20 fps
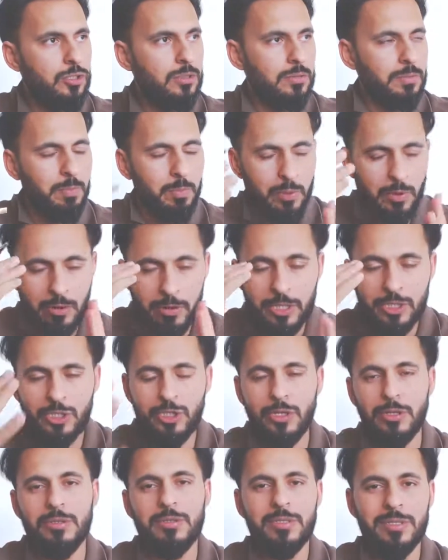Boris
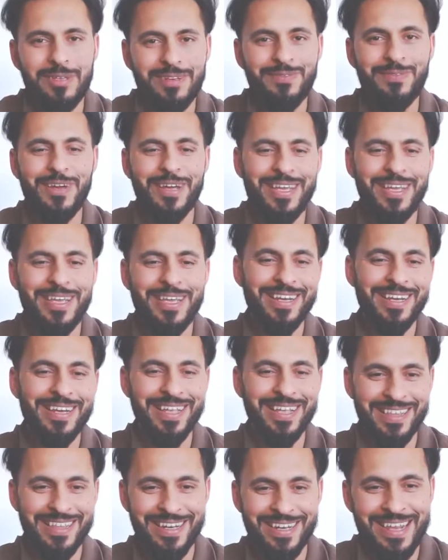Johnson, if I can
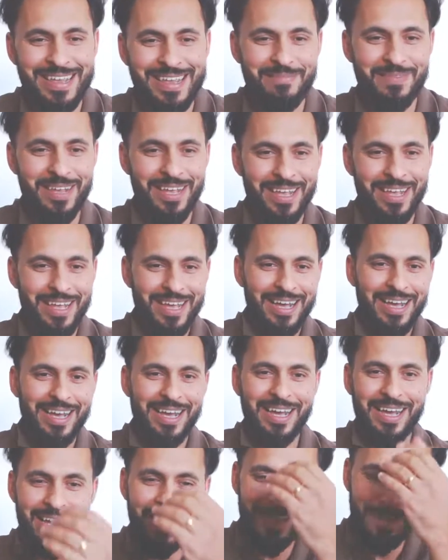get the name
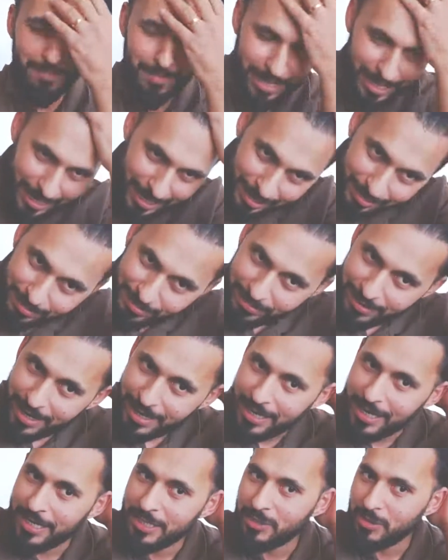in my head
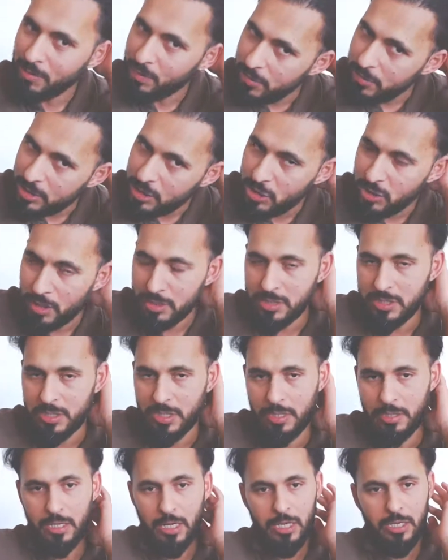correctly. So Boris
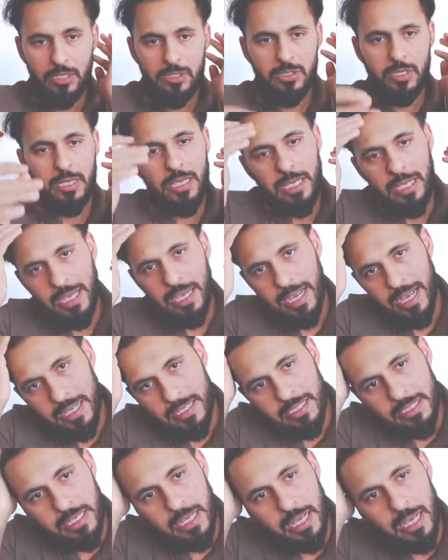Johnson, so he
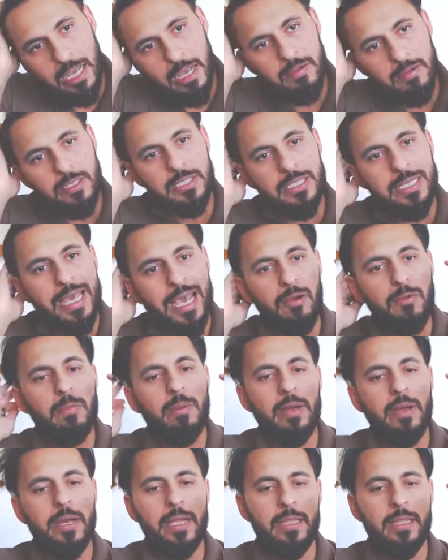has
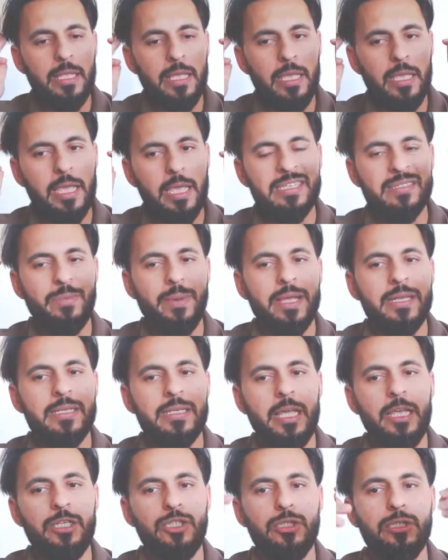downplayed the
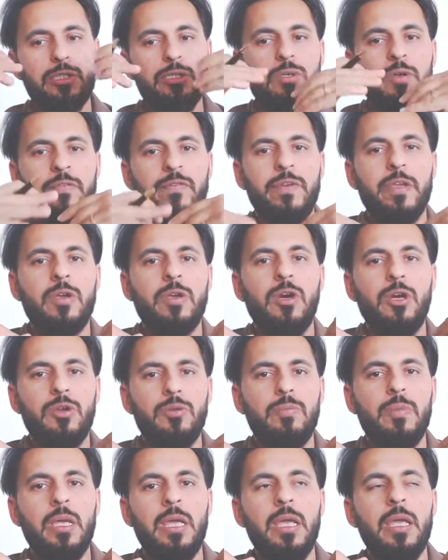expectations of
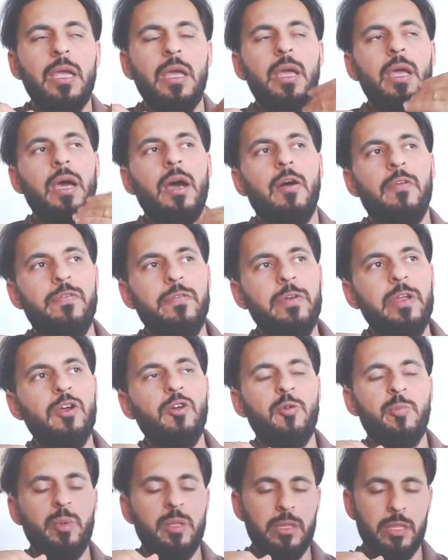economy, of
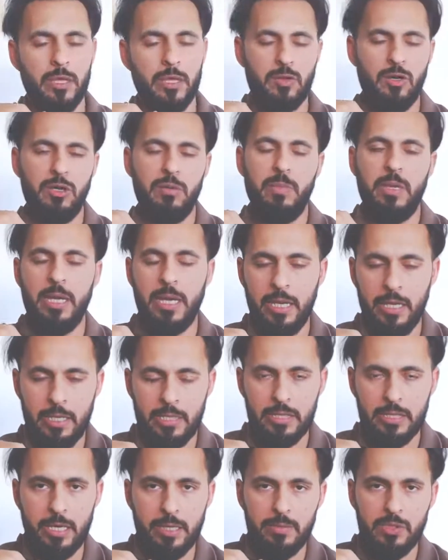reopening the economy
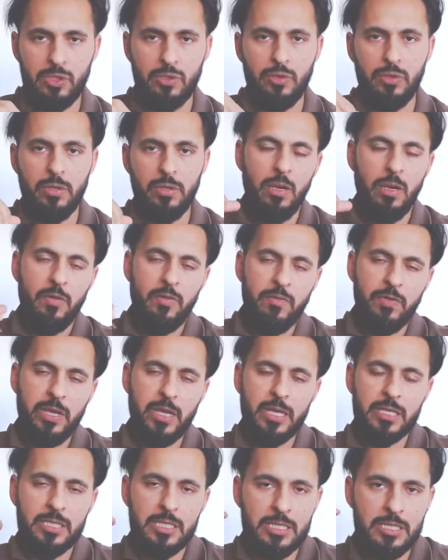anytime soon.
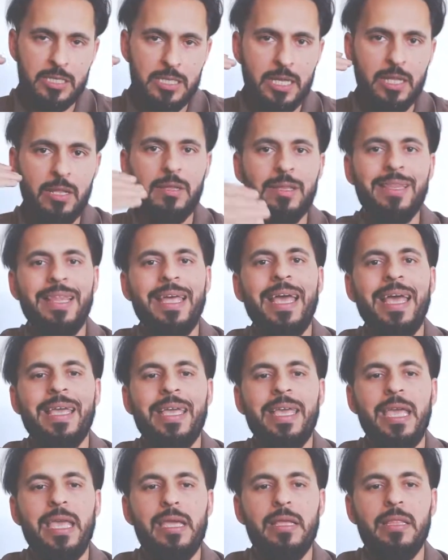We are still
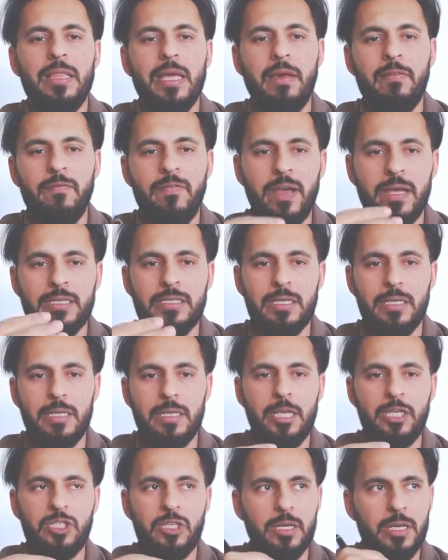lagging that
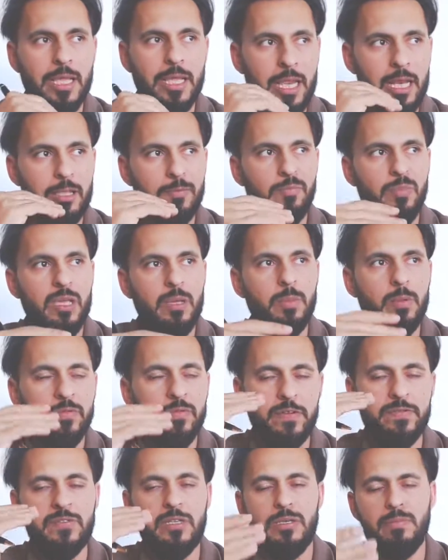vaccination, getting people,
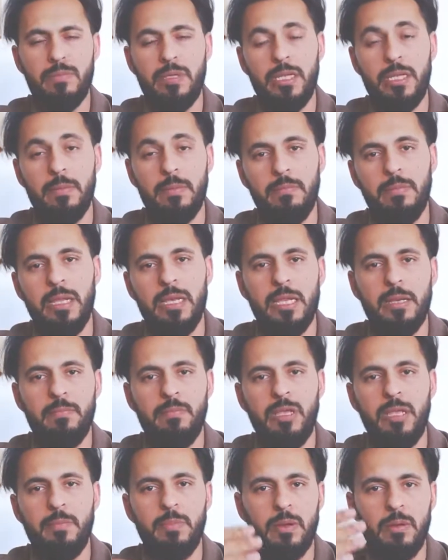15 million
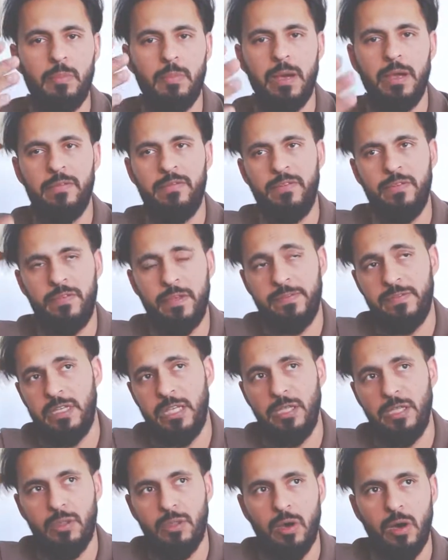people by
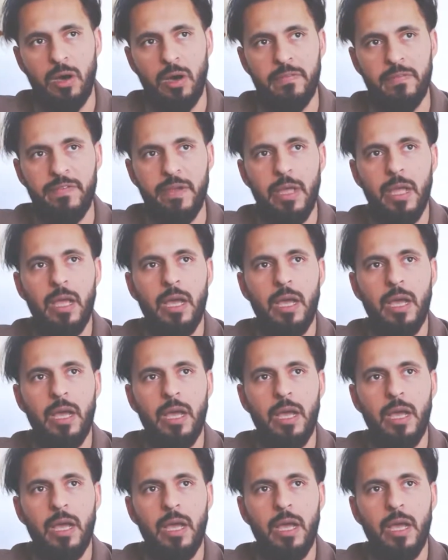15th of